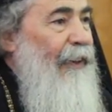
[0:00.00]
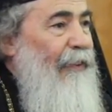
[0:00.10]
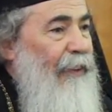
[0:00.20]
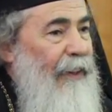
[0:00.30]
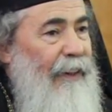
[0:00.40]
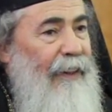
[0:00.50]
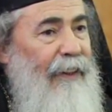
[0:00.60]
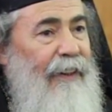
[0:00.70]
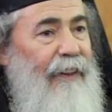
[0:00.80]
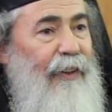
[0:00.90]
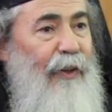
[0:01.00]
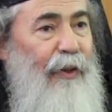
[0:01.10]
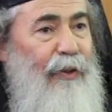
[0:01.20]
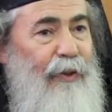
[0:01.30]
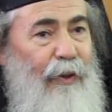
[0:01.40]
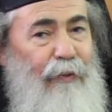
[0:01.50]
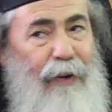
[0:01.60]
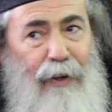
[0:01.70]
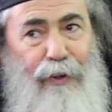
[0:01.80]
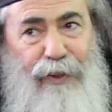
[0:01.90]
of the cross of
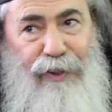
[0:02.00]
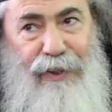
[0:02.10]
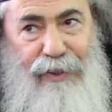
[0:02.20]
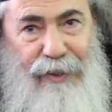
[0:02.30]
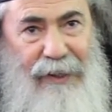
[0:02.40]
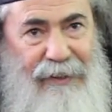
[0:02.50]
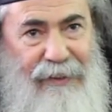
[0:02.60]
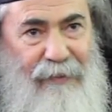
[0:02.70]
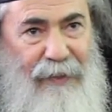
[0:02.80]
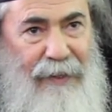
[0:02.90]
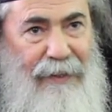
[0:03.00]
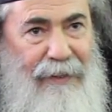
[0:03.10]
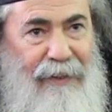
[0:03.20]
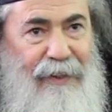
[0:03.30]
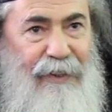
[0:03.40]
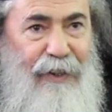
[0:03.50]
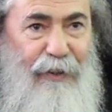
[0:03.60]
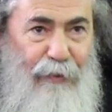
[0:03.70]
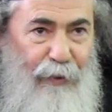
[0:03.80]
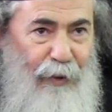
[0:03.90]
our Lord Jesus Christ. It is
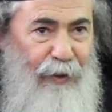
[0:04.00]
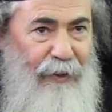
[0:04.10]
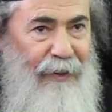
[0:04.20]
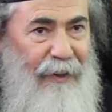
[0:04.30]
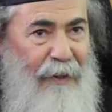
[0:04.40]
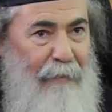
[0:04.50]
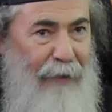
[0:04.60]
therefore the